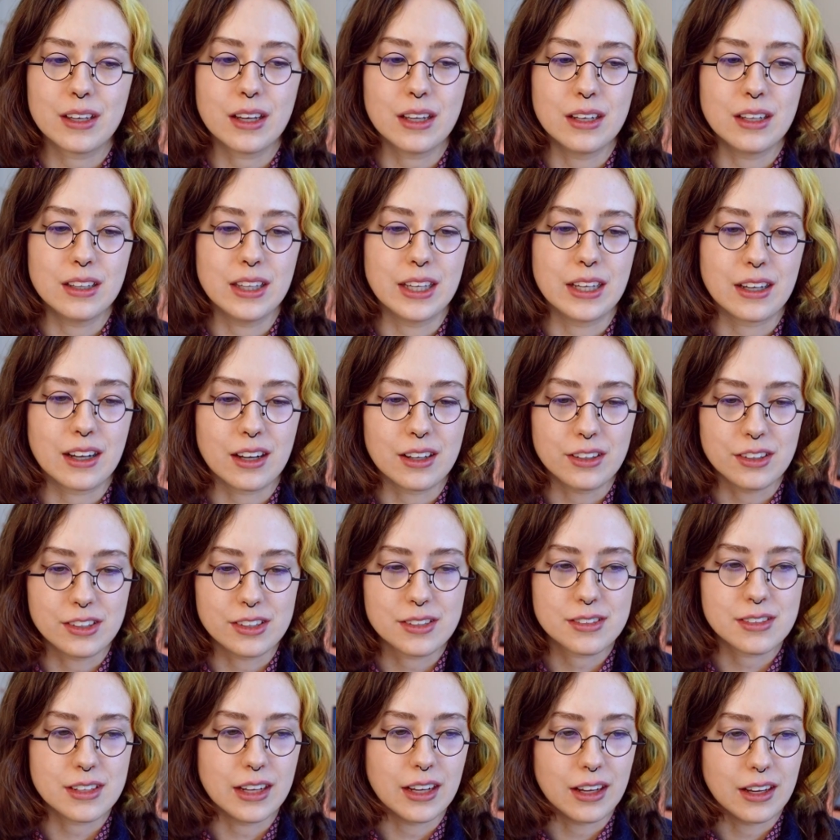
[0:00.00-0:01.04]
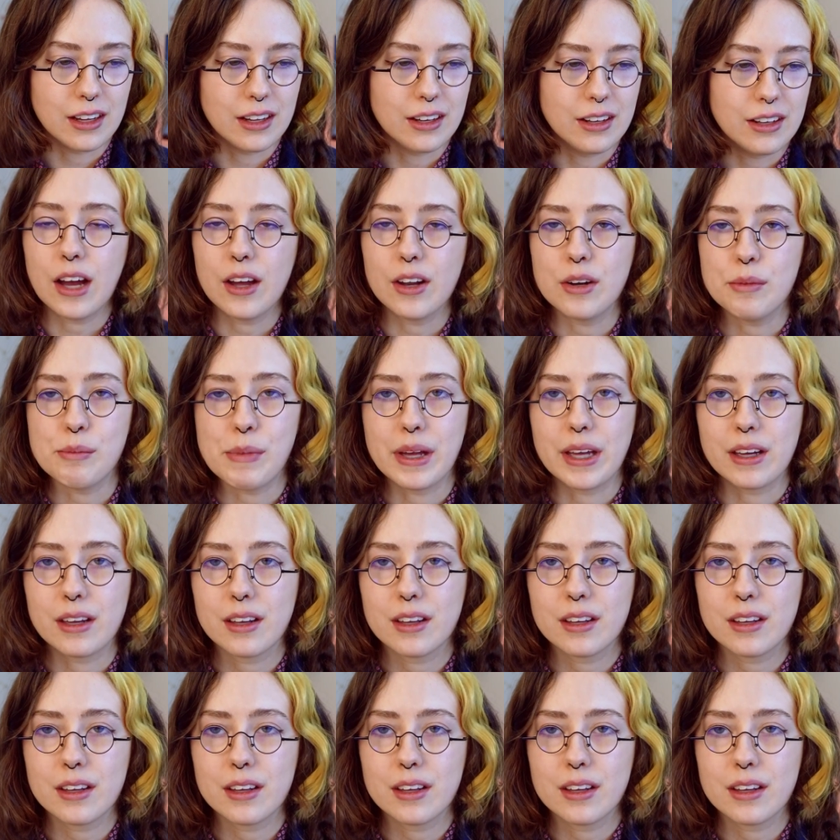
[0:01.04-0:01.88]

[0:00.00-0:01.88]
kind of like understand how to make